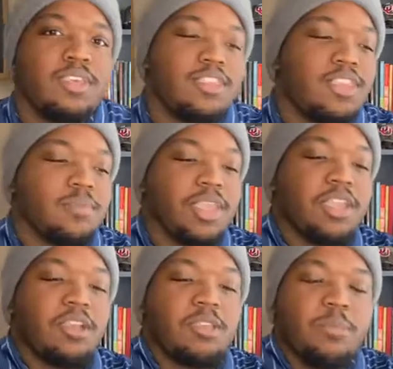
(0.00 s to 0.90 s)
them
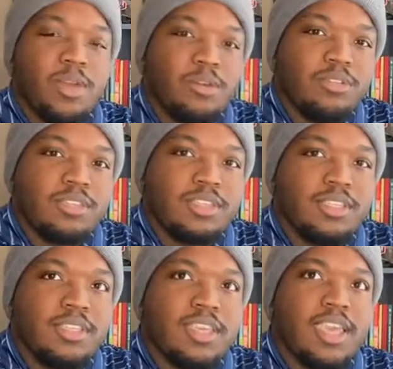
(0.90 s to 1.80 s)
getting on the boat,
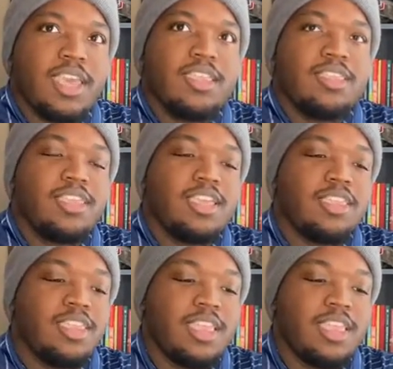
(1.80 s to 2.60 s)
then